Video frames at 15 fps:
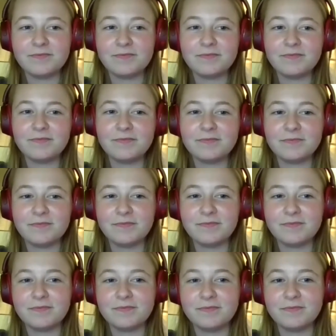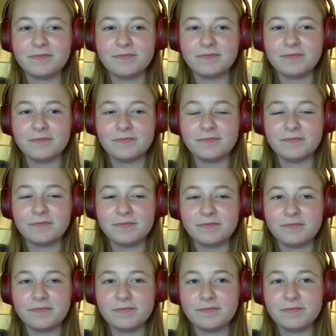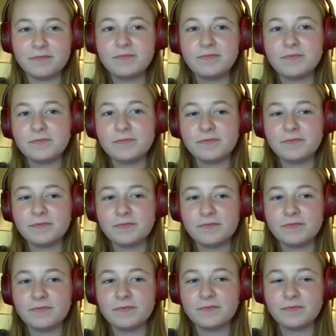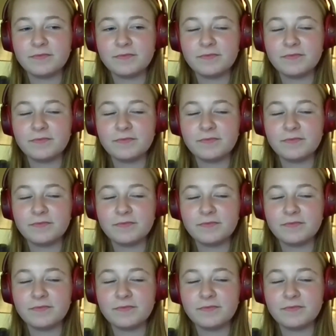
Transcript: This person isn't speaking.